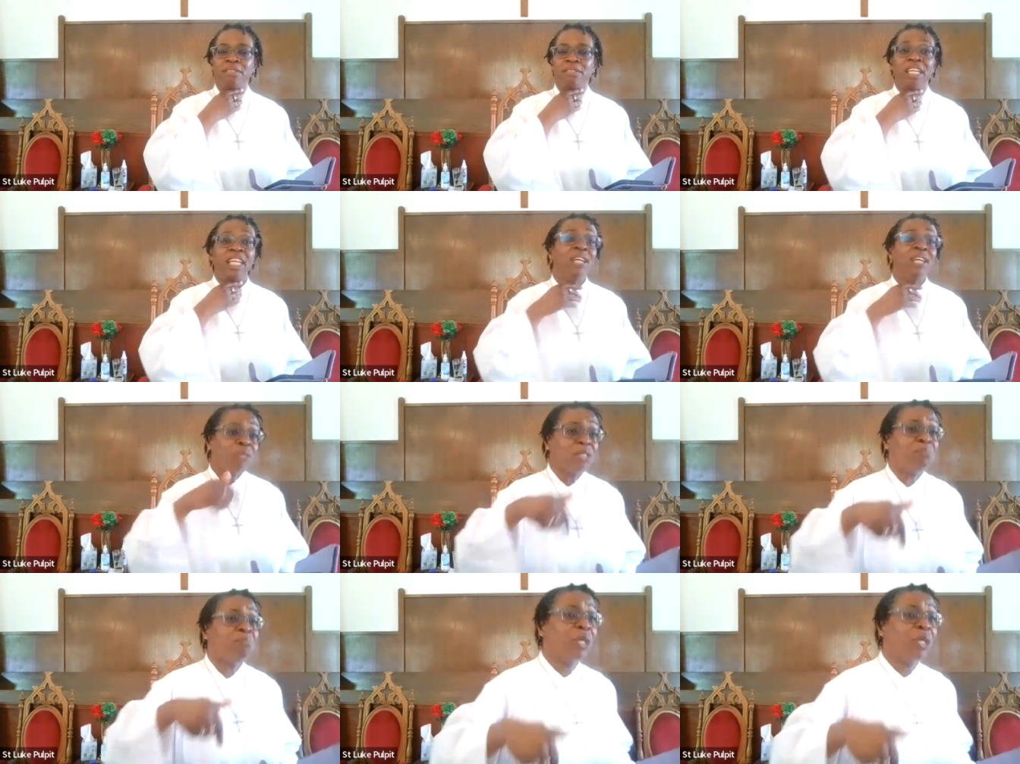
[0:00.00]
He
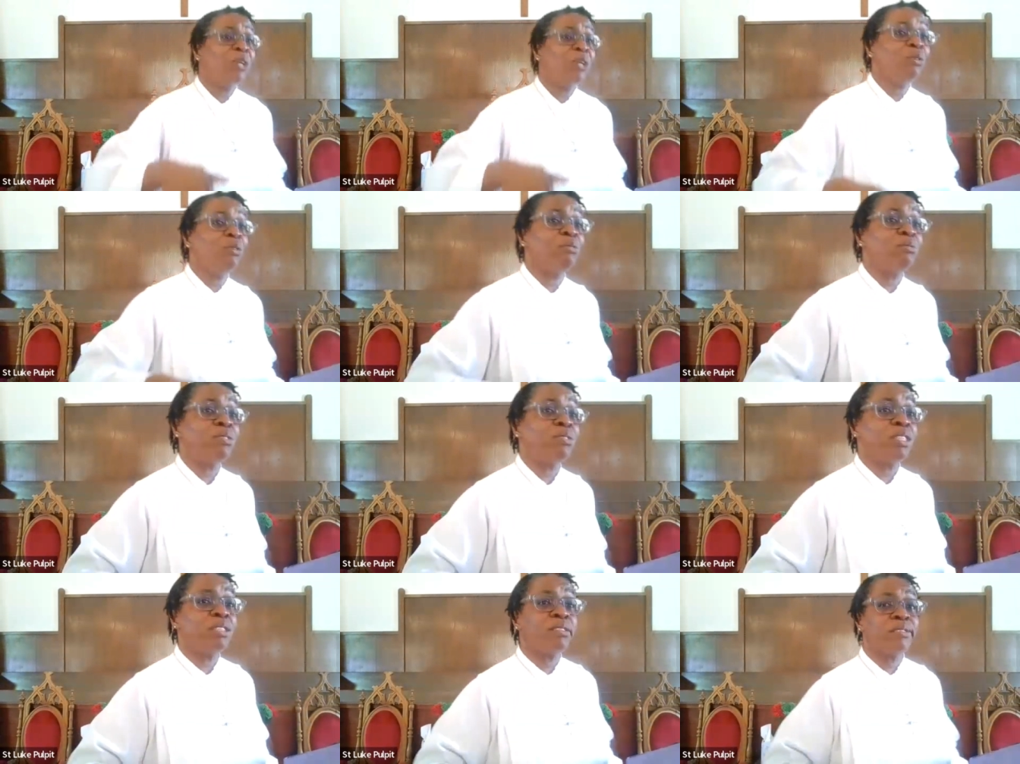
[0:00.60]
was
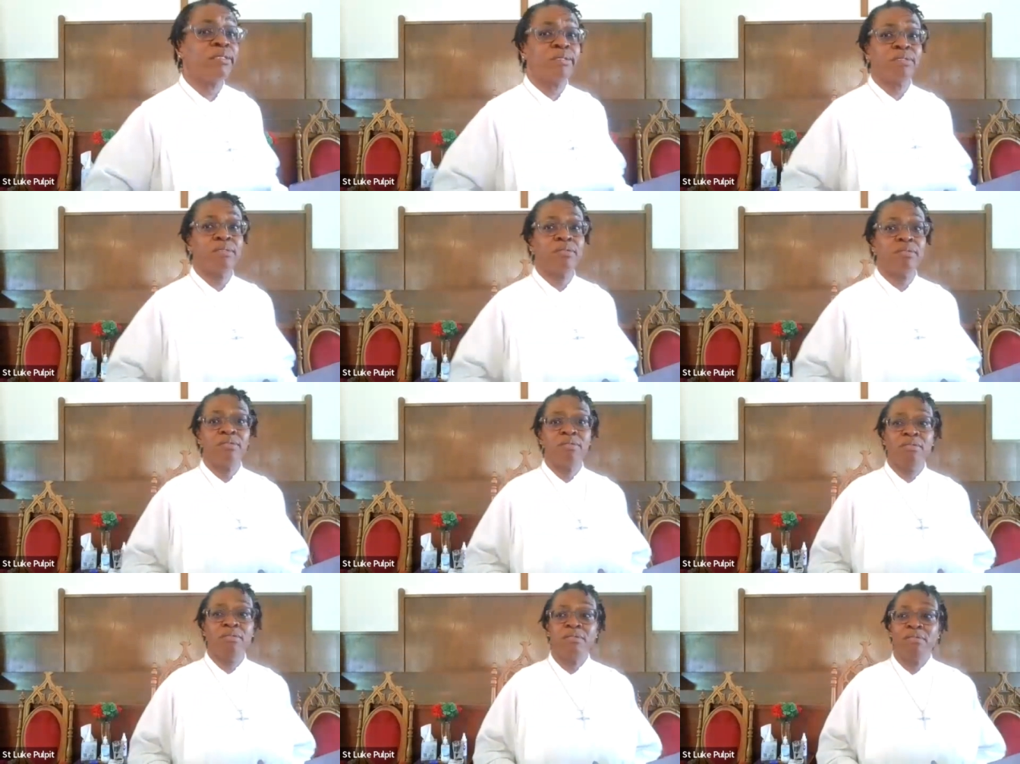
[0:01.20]
moved.
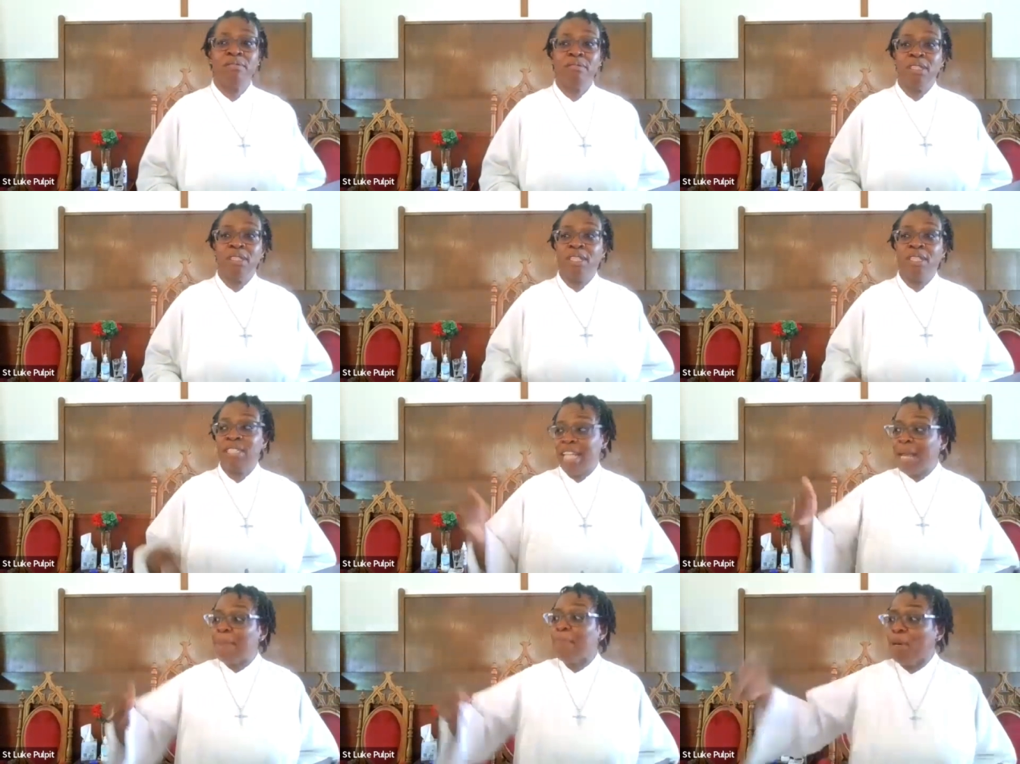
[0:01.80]

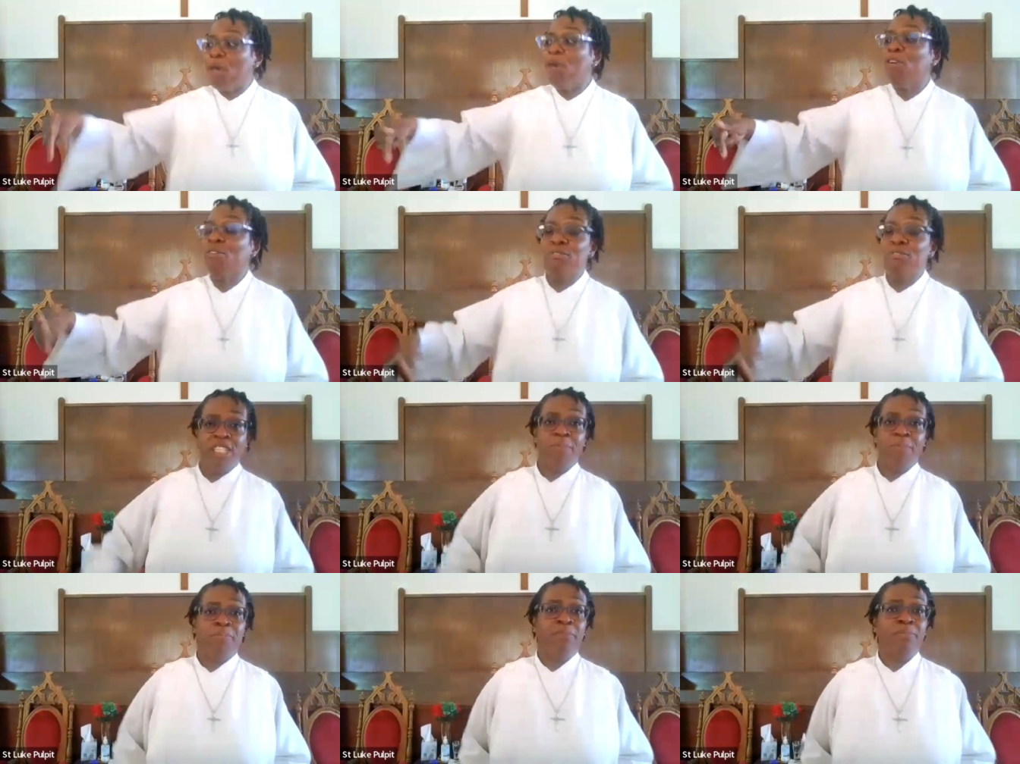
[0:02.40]
That moved
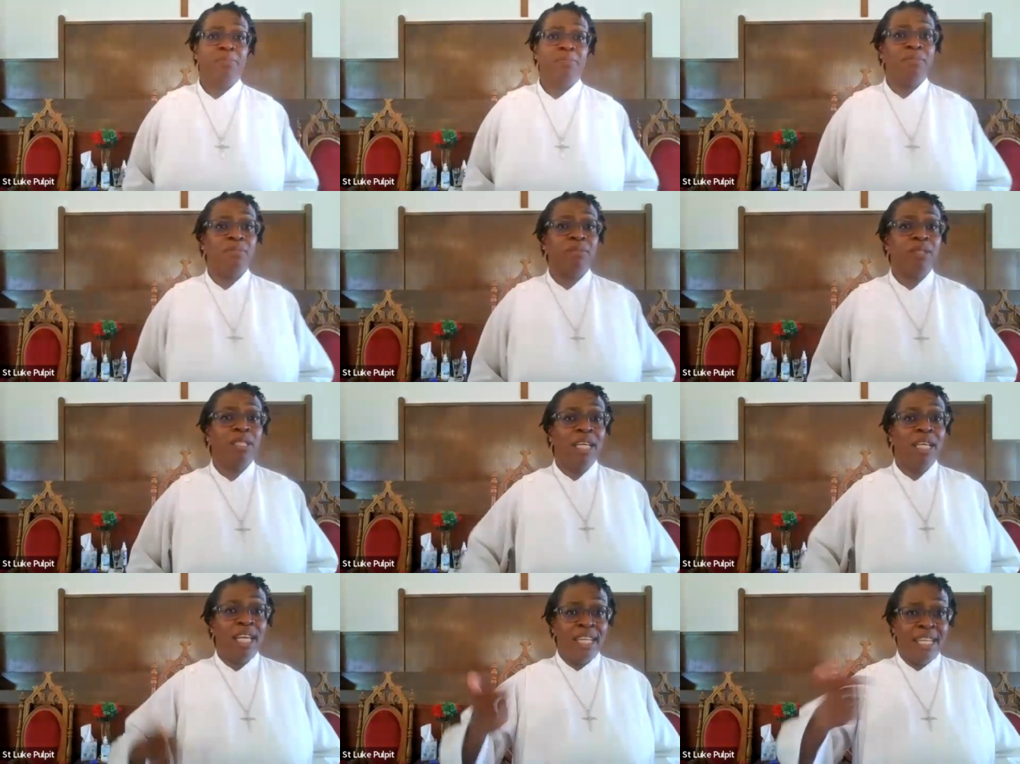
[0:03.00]
him.
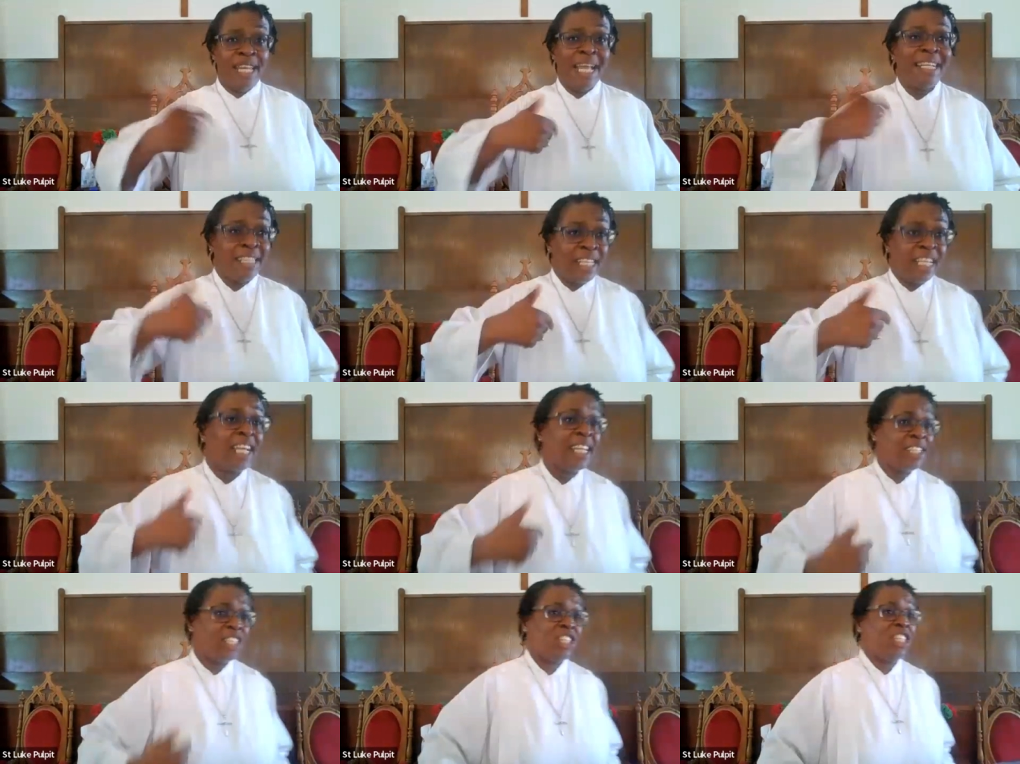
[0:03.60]
That
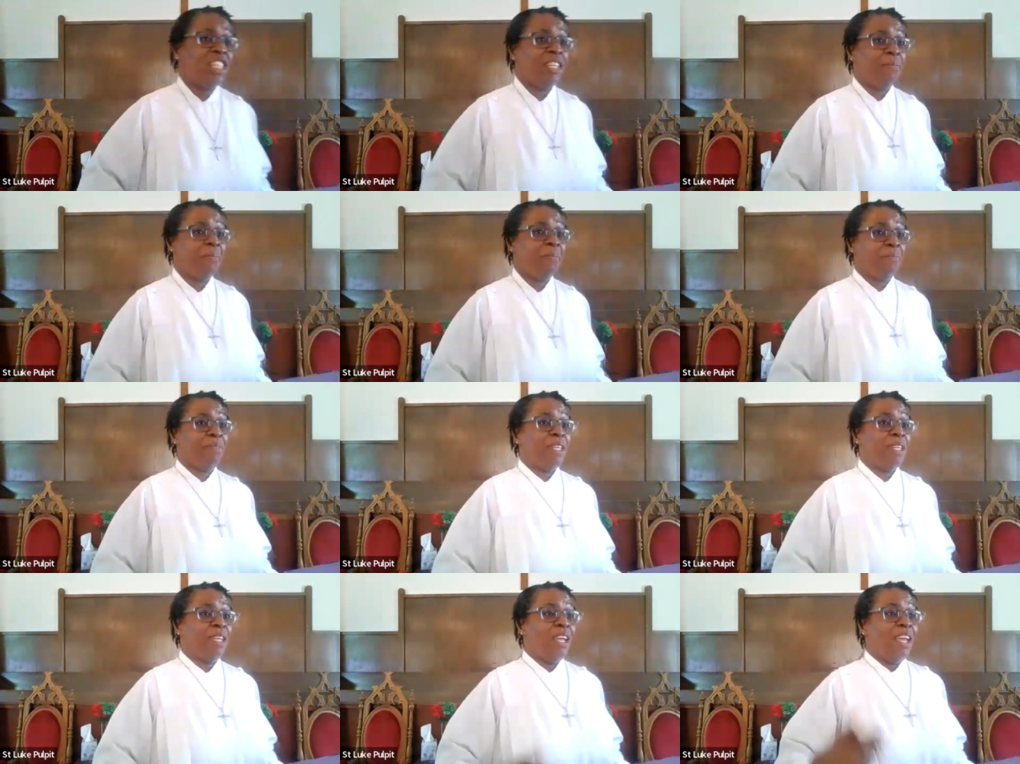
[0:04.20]
touched
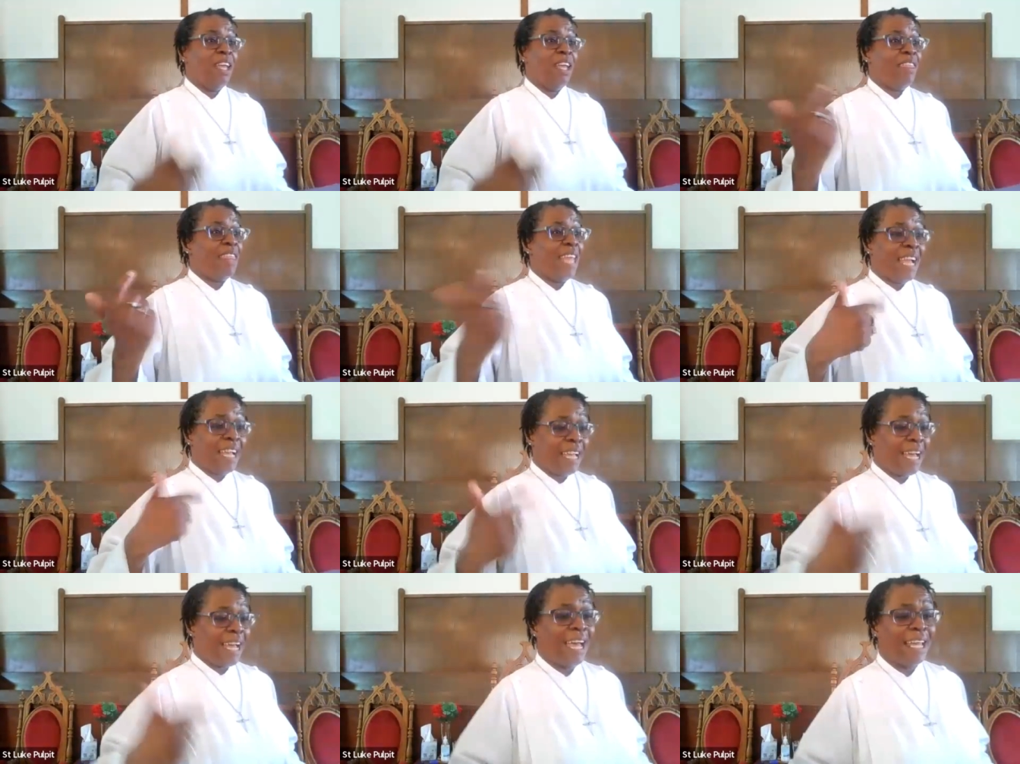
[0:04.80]
him.
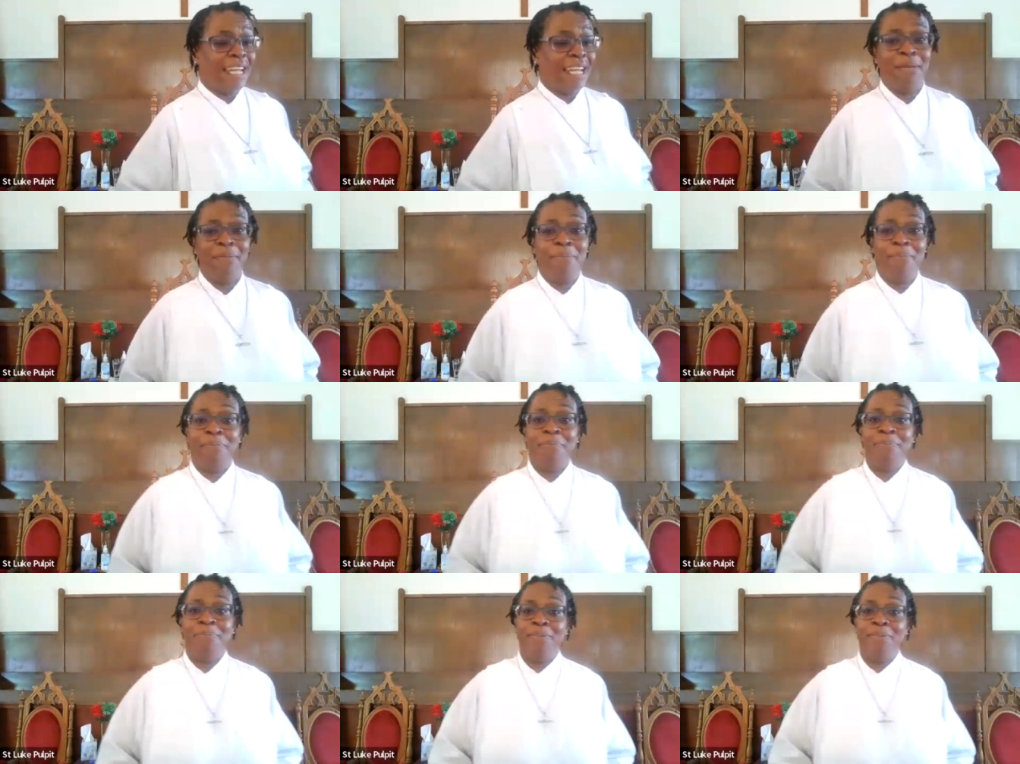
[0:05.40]
That got him.